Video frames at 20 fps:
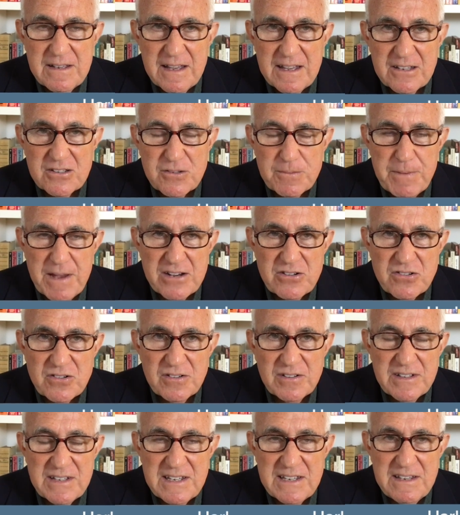
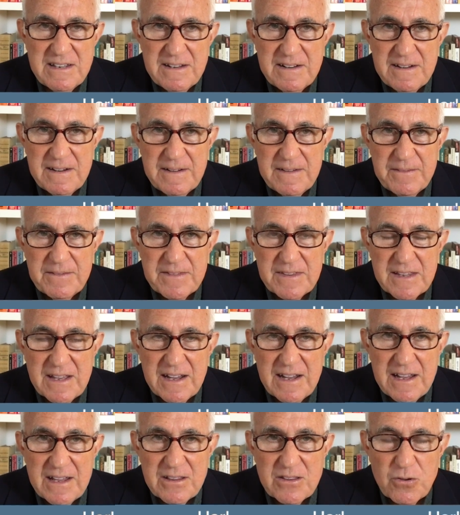especially
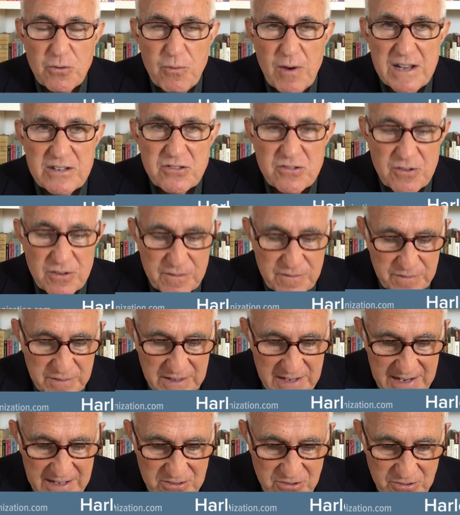the Western
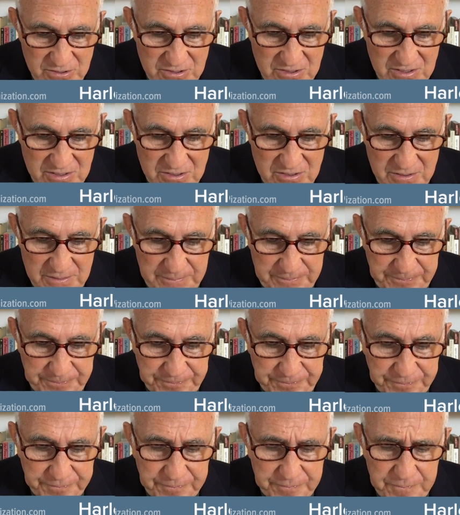financial system.
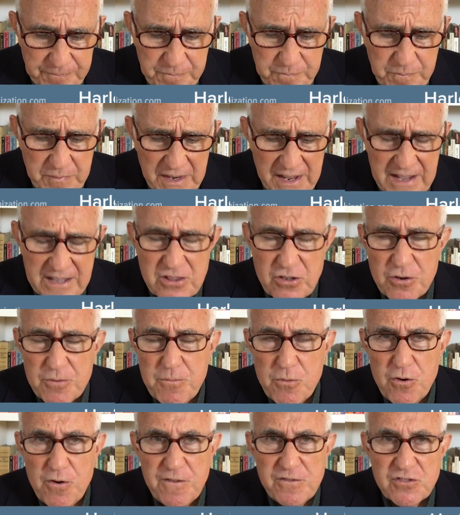And there are
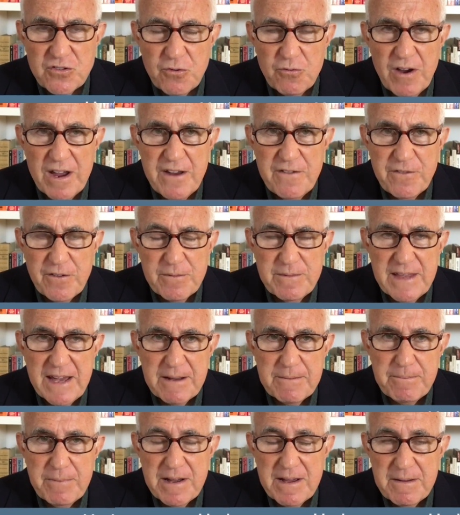moves away from
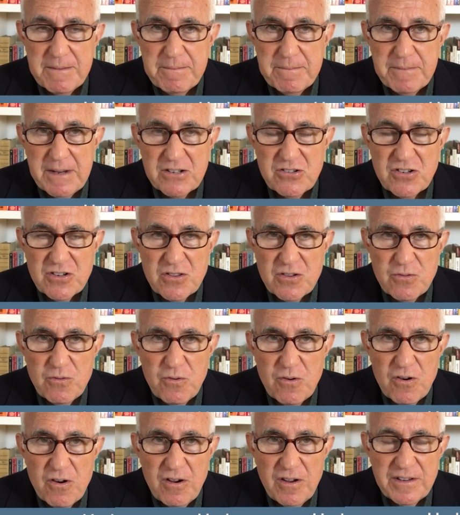that by much of the
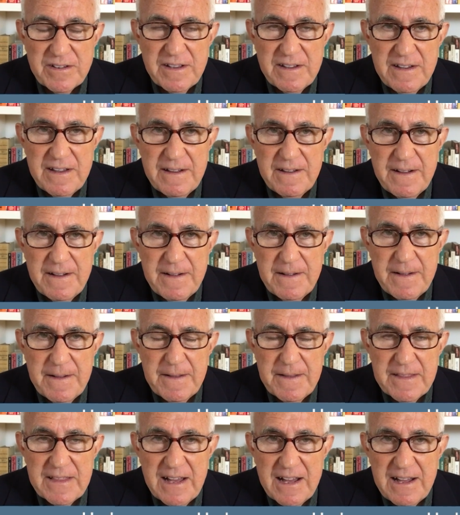world.
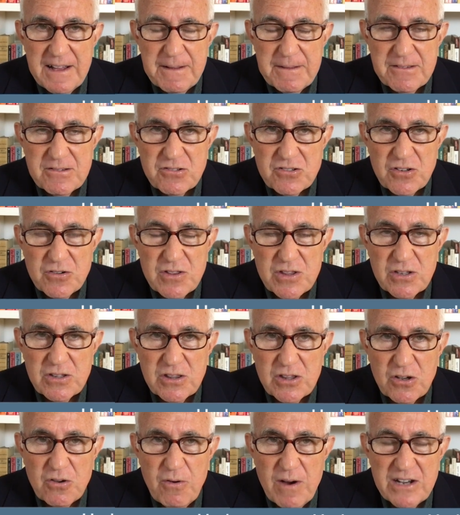So
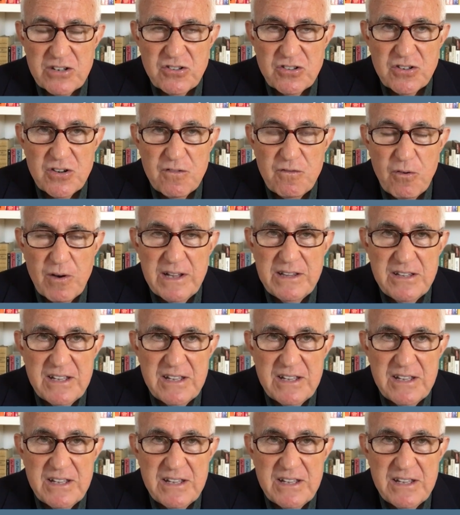the question of when